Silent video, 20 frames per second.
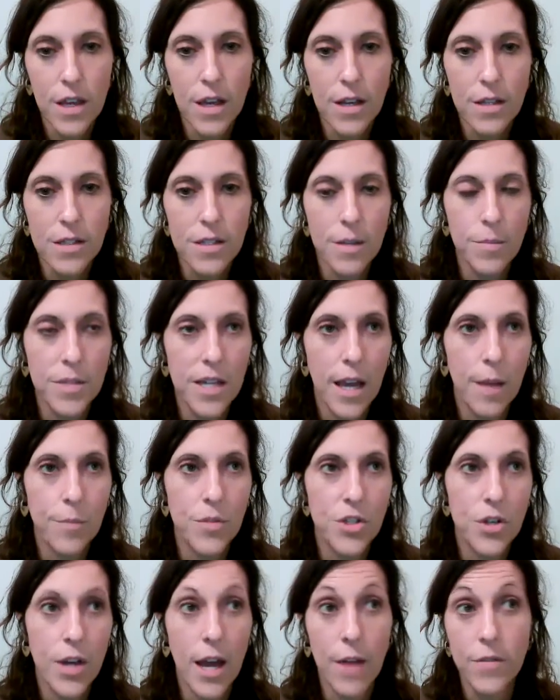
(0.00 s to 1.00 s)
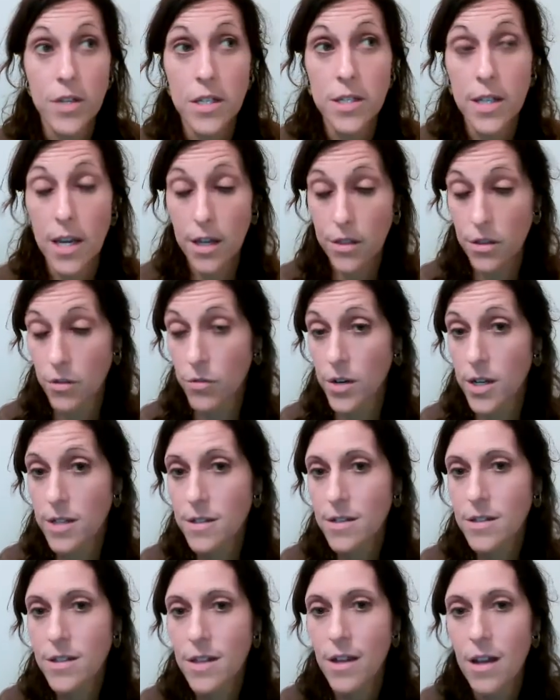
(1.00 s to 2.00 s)
things. Sometimes you have to take the
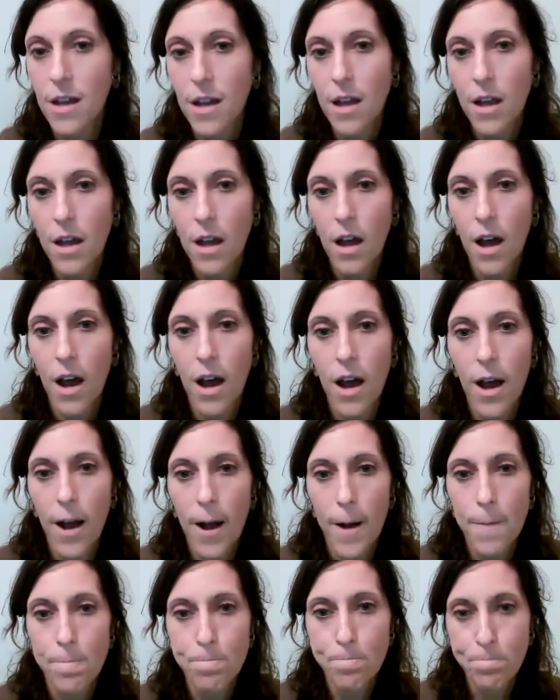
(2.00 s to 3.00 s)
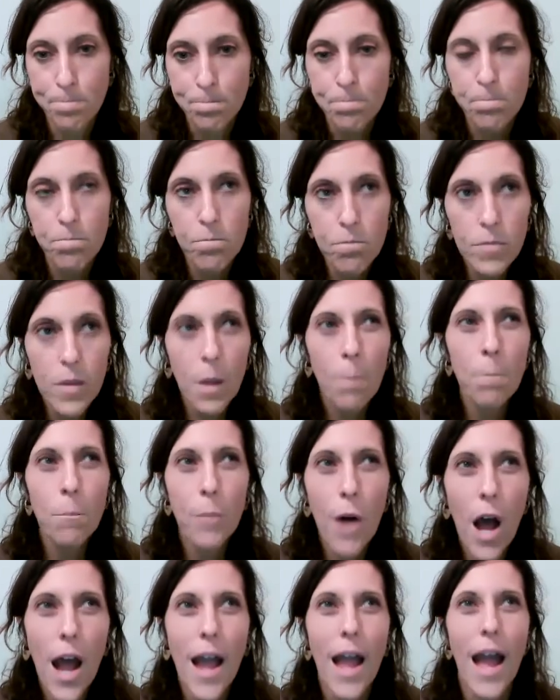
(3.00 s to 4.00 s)
risk.
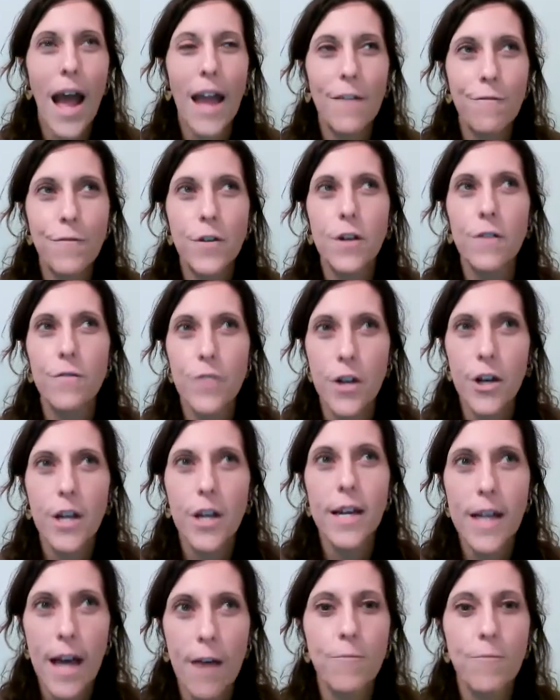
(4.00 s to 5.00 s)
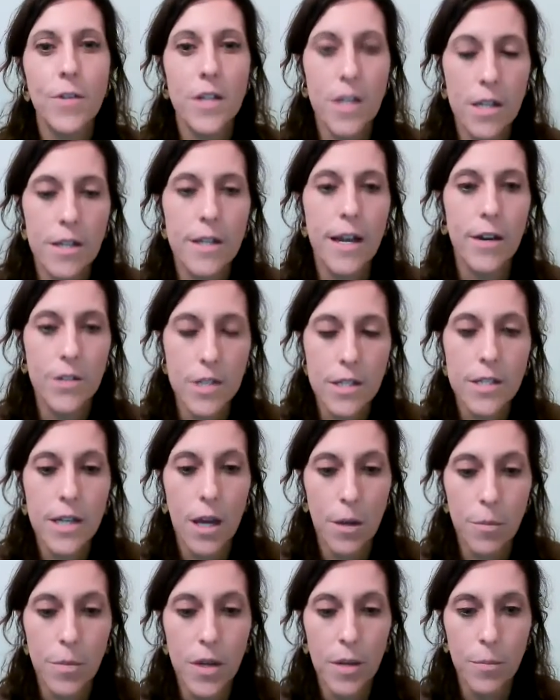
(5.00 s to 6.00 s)
But I feel very confident now to
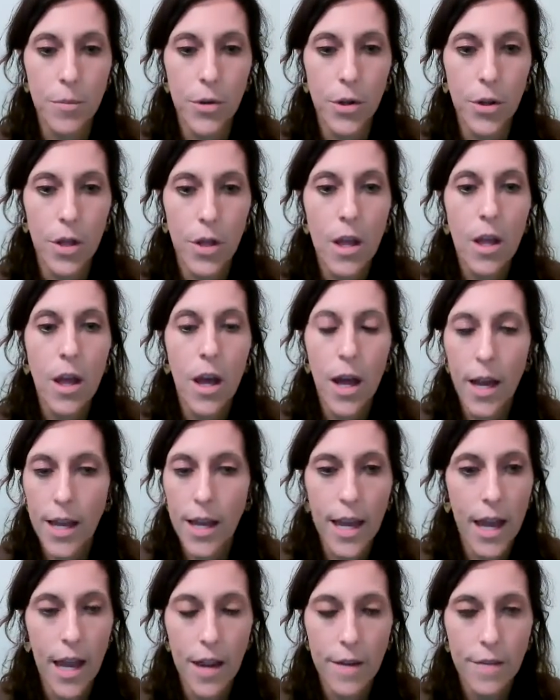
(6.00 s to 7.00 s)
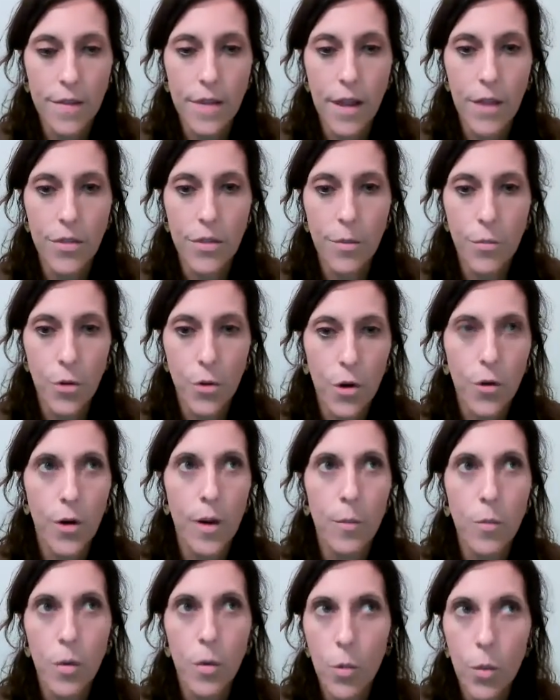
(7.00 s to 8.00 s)
tell people, again, that the
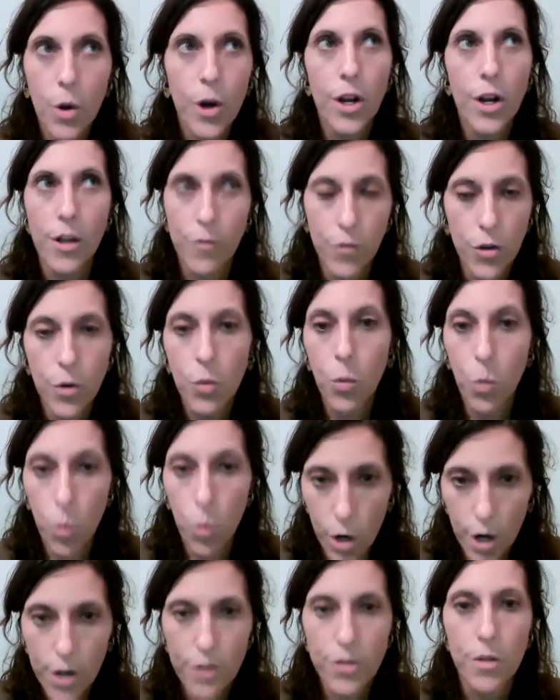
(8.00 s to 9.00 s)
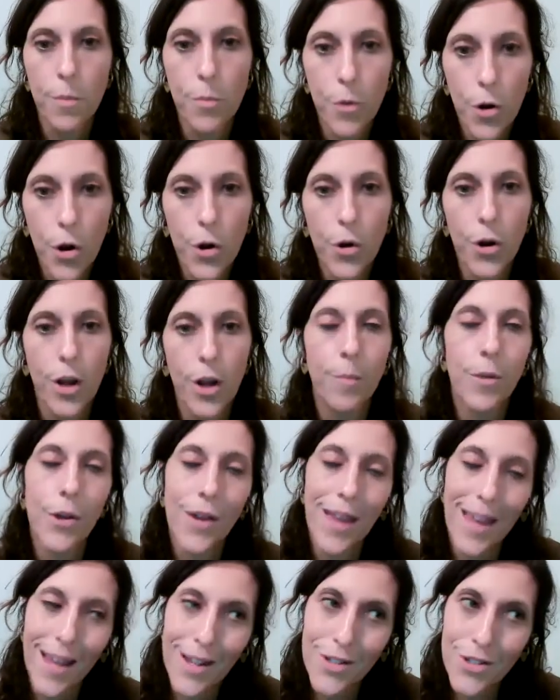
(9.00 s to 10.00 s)
program will work. If you work the program, you
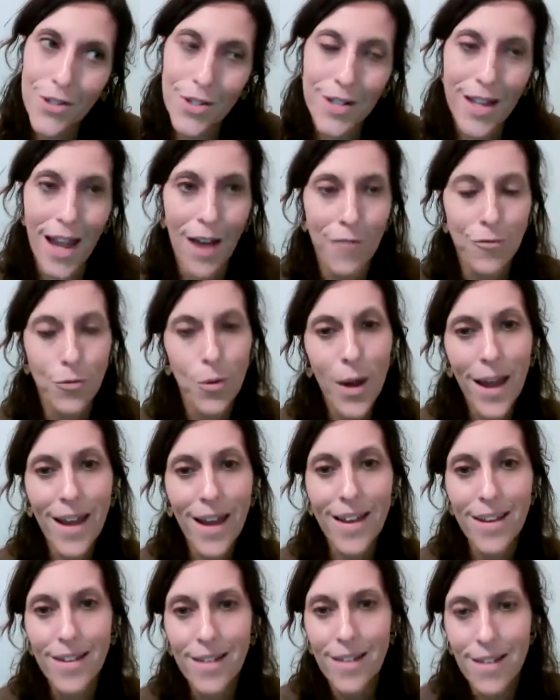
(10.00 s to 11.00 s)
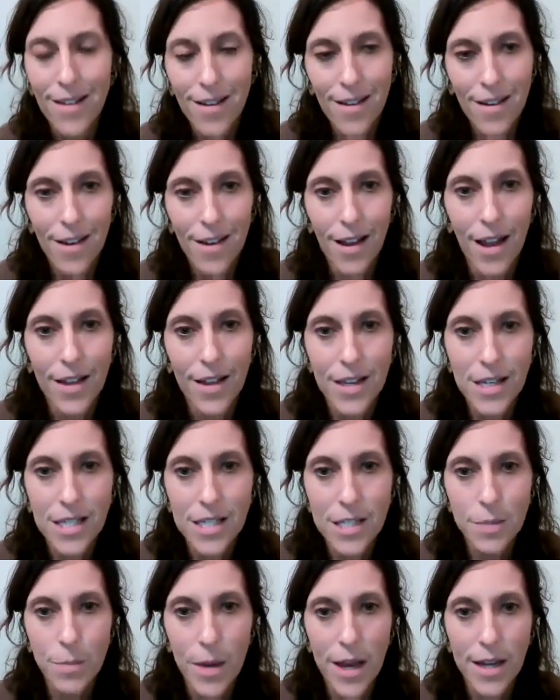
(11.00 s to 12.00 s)
can't do it halfway and
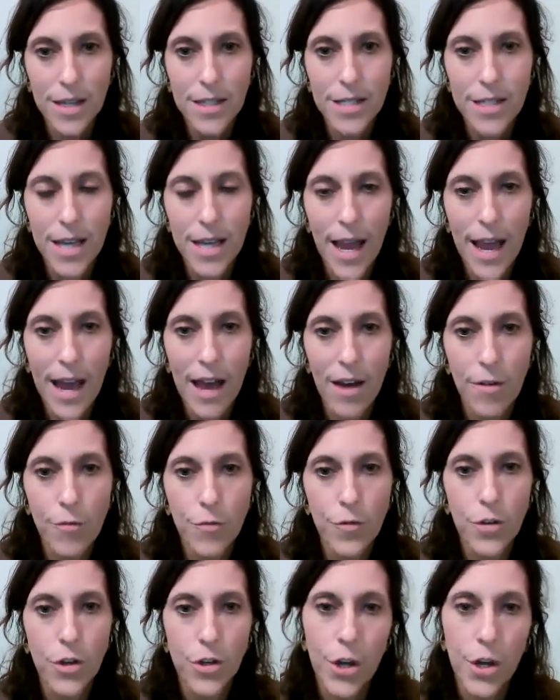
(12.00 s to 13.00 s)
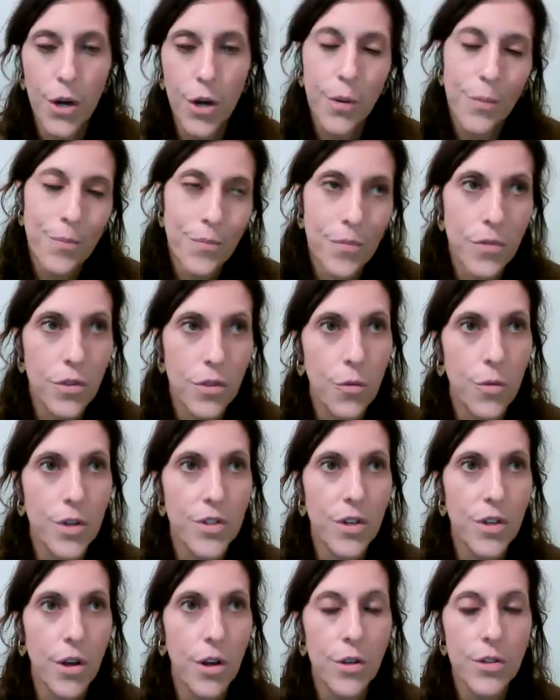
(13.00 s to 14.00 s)
expect to have, the
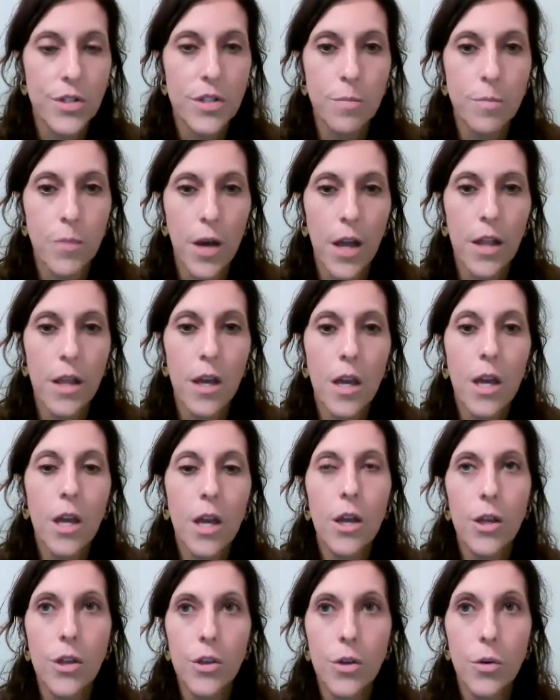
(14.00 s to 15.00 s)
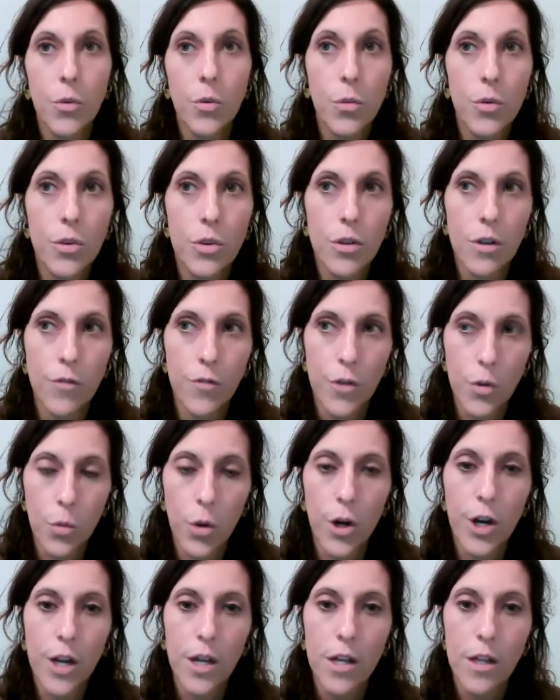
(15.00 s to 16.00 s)
results. But if if you
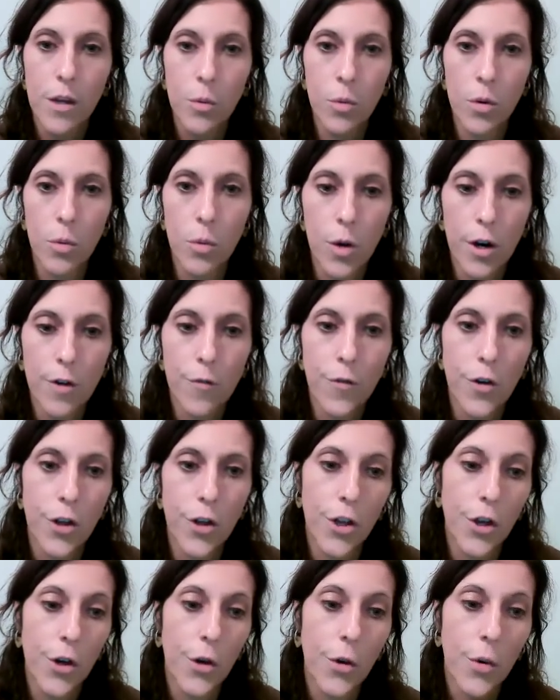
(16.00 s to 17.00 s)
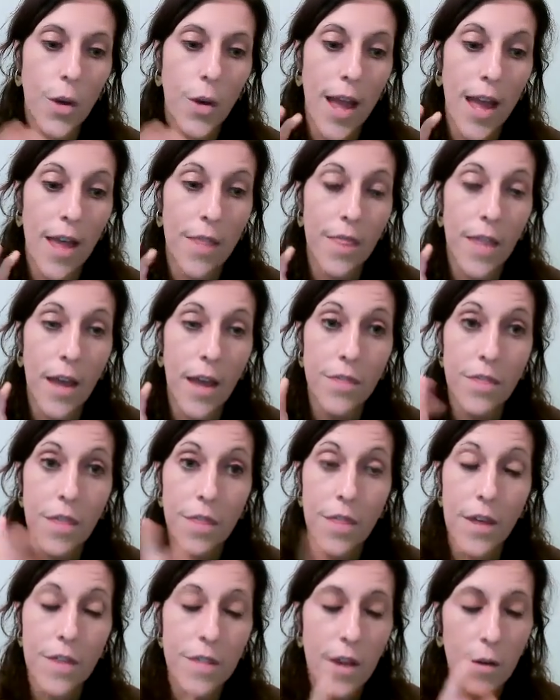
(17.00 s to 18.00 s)
work it, it will work for you. And then the
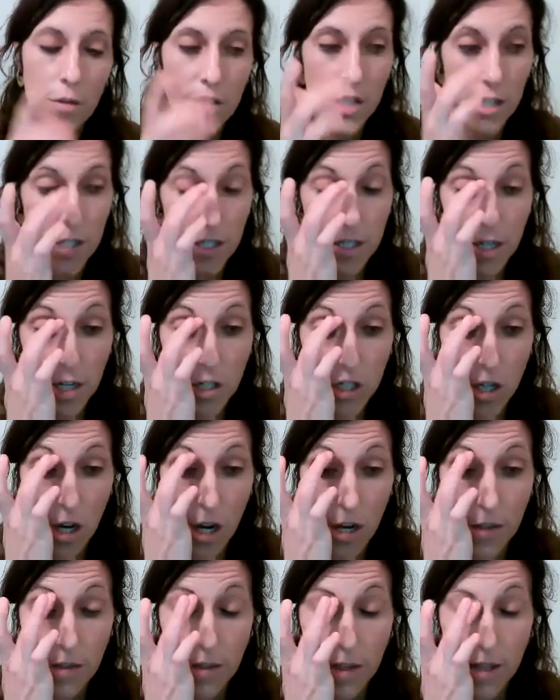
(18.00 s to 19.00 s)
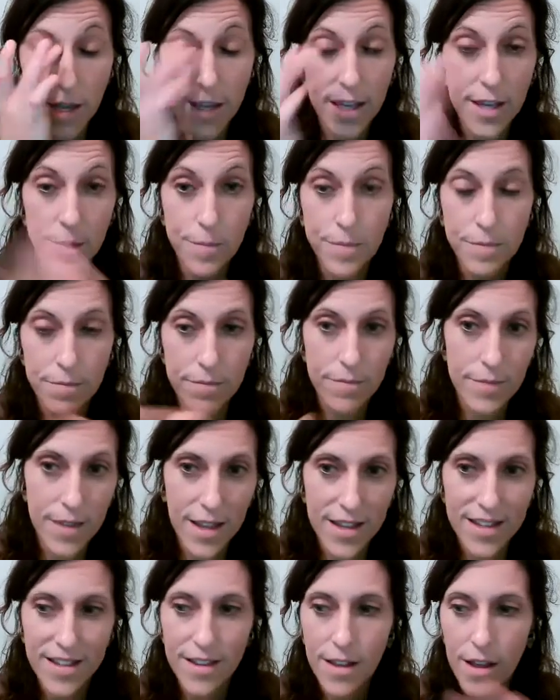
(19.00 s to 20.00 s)
thing that I was going to touch on that I keep
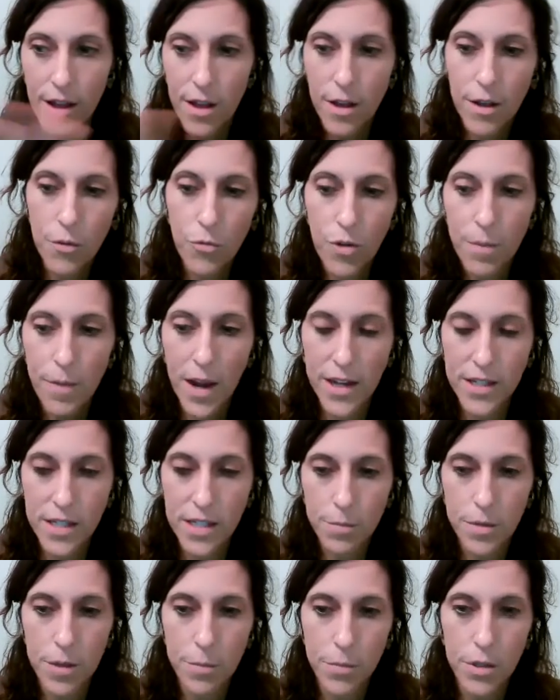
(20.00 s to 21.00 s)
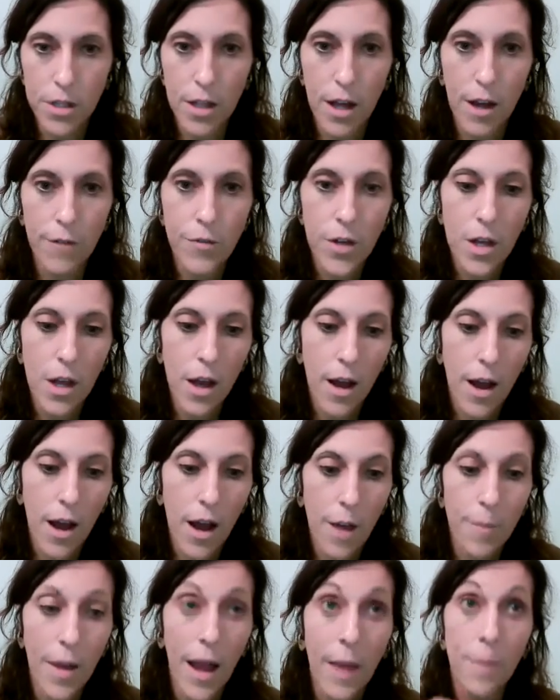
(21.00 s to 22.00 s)
reminding people of,
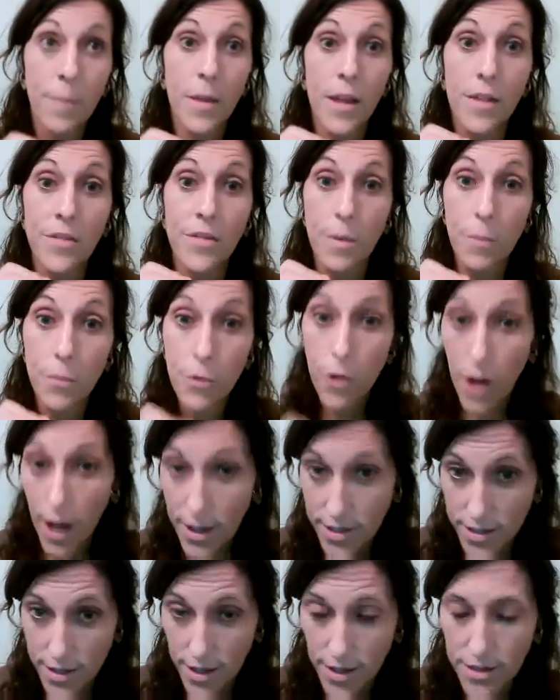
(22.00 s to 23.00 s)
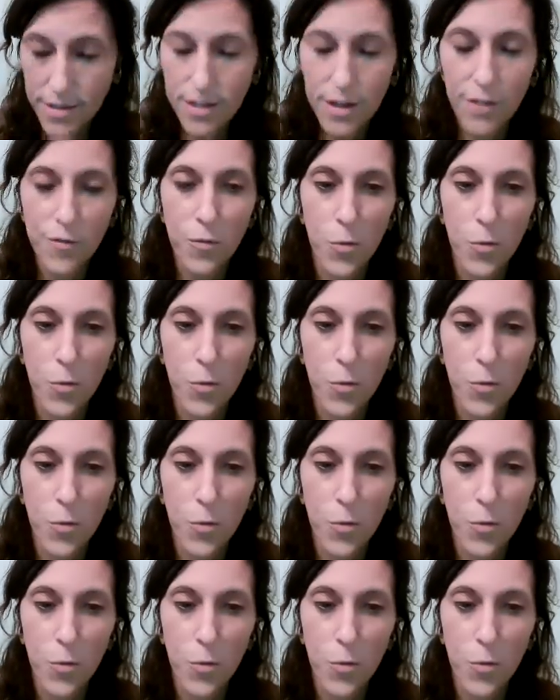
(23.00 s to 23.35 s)
I'm in the process of